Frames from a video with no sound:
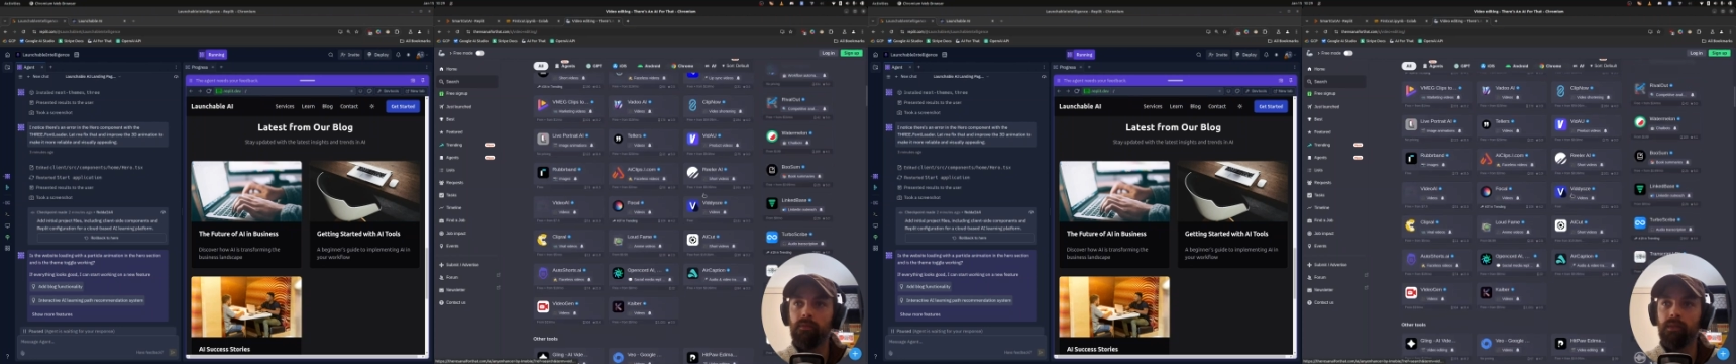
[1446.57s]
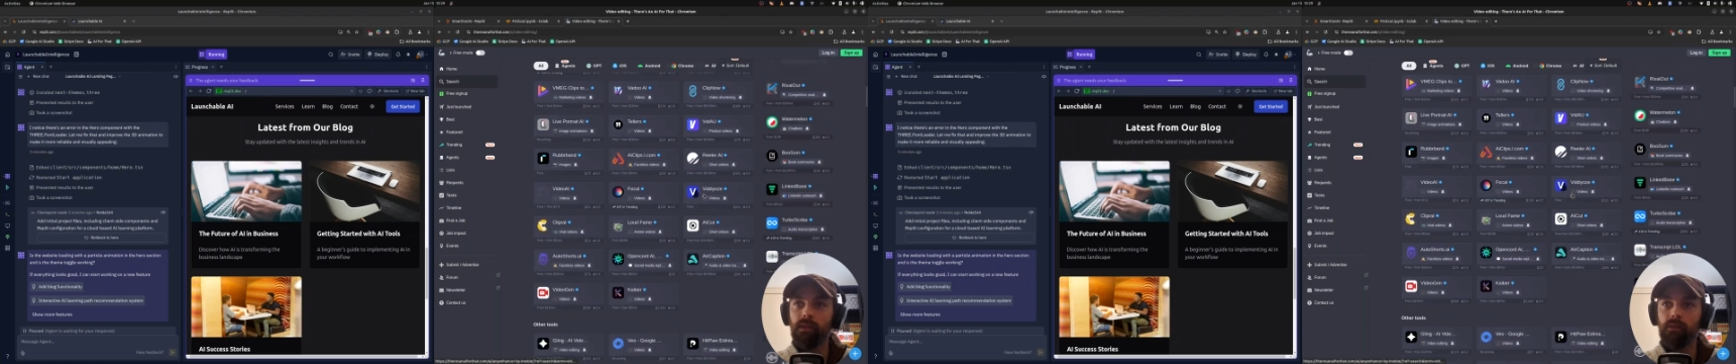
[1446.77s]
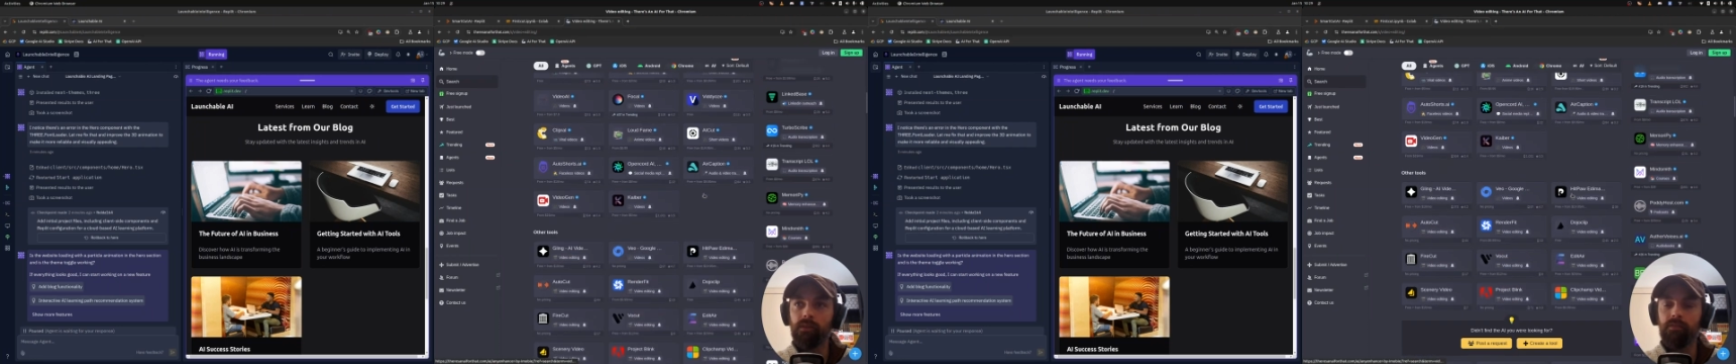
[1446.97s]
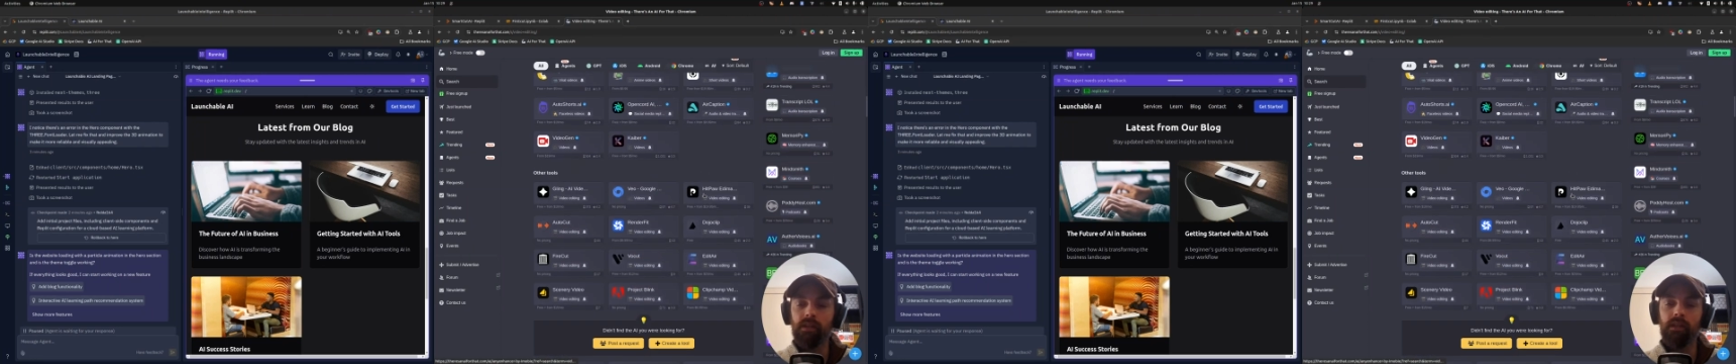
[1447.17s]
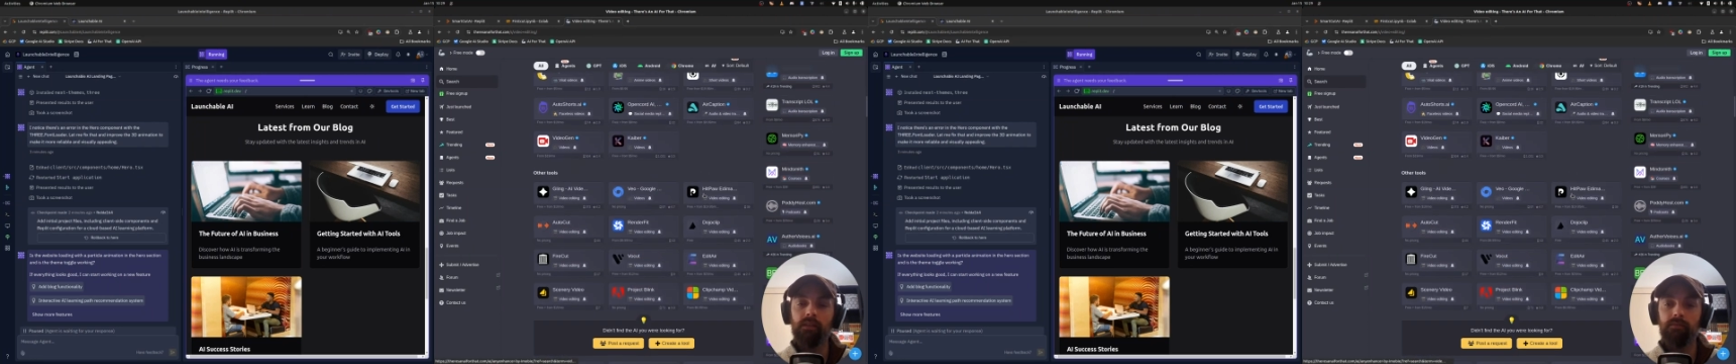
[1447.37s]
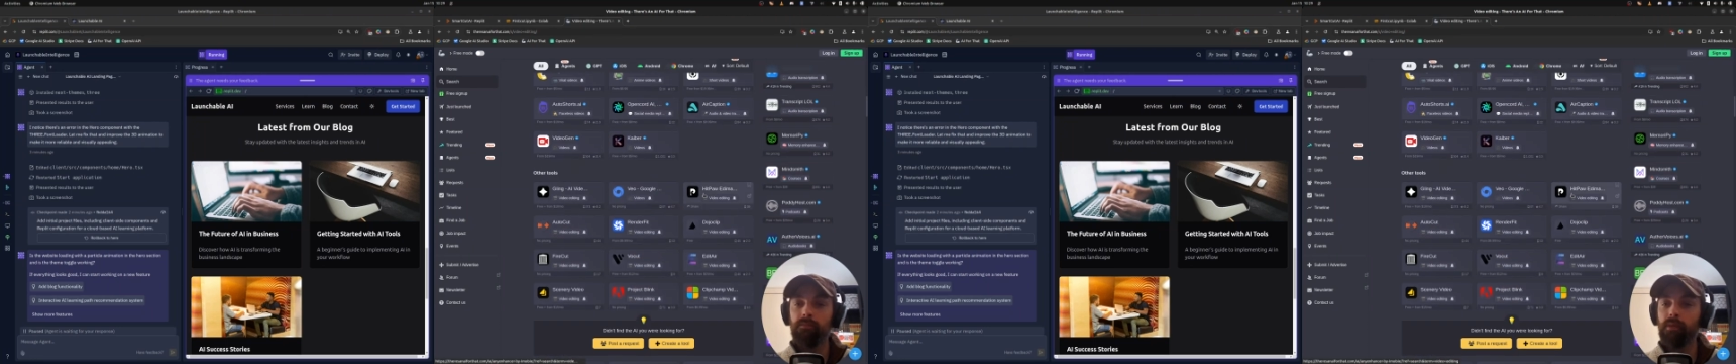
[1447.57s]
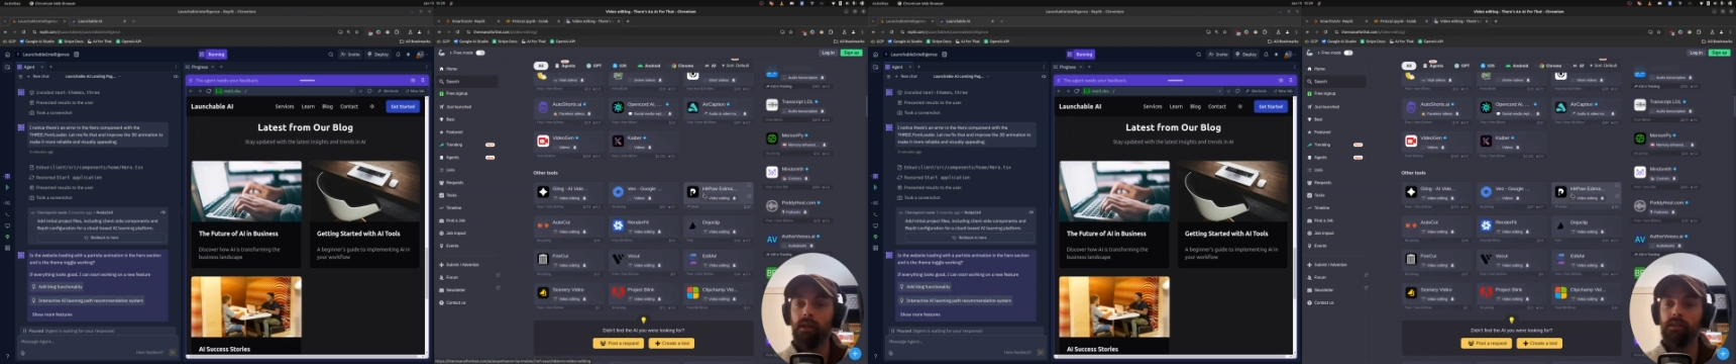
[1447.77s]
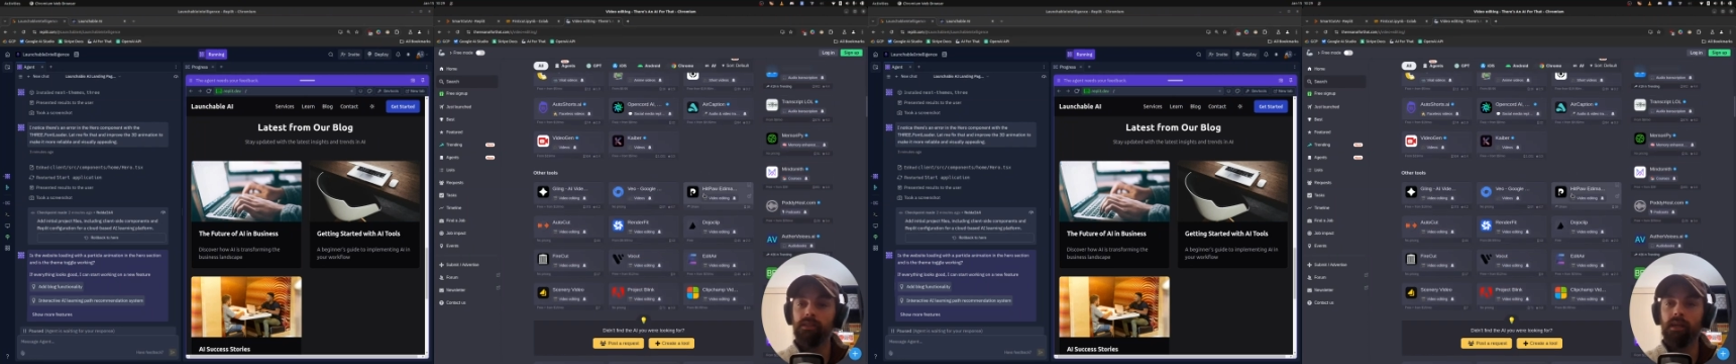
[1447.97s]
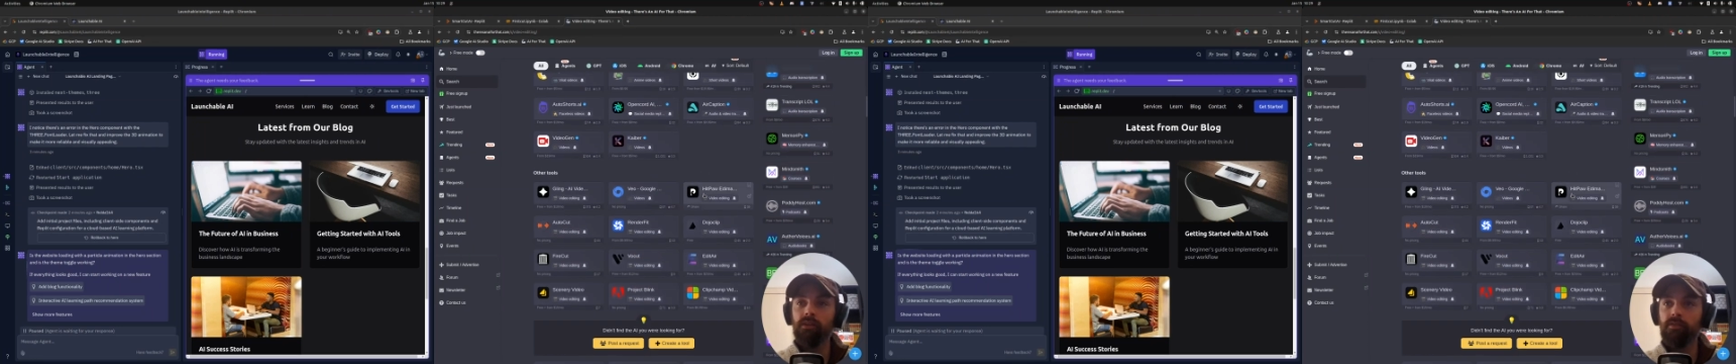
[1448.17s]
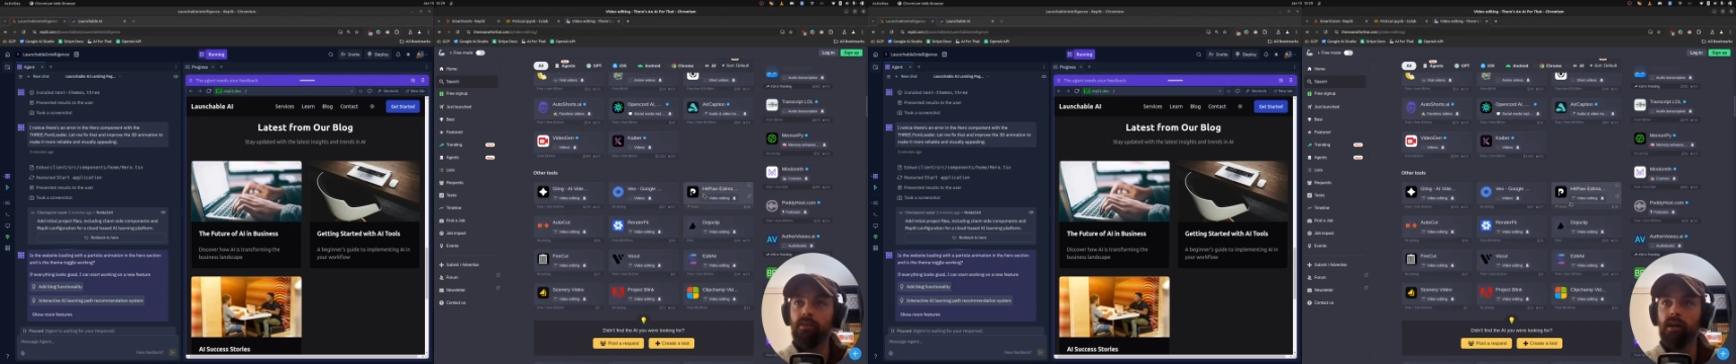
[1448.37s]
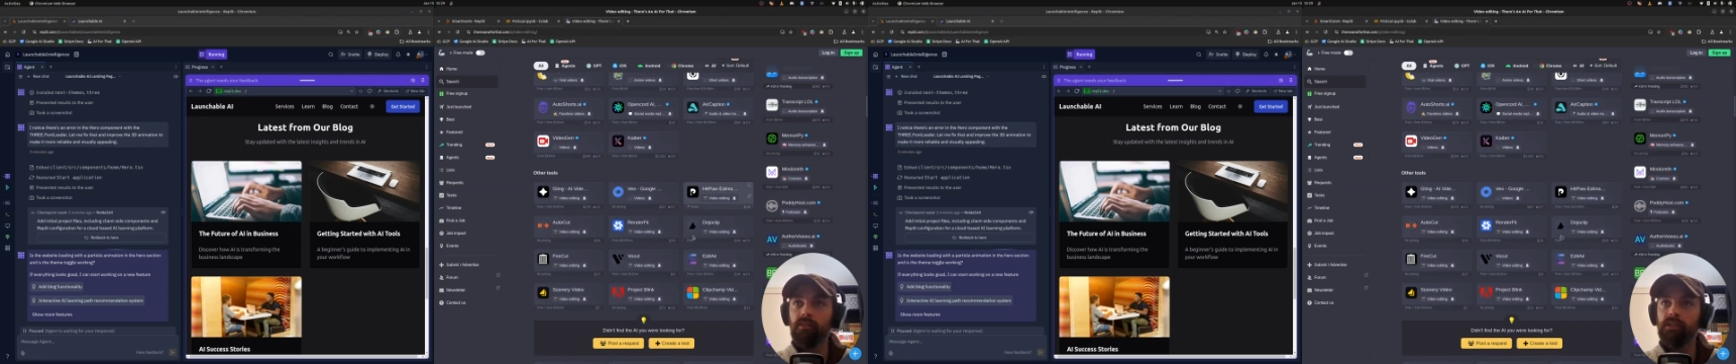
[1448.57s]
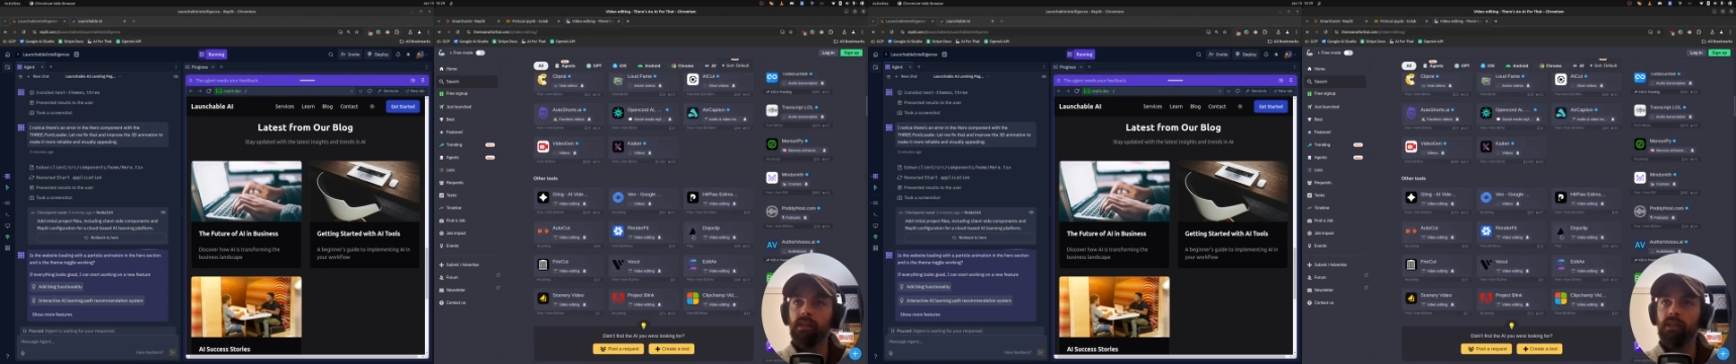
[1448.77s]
If I pared it down to 5 or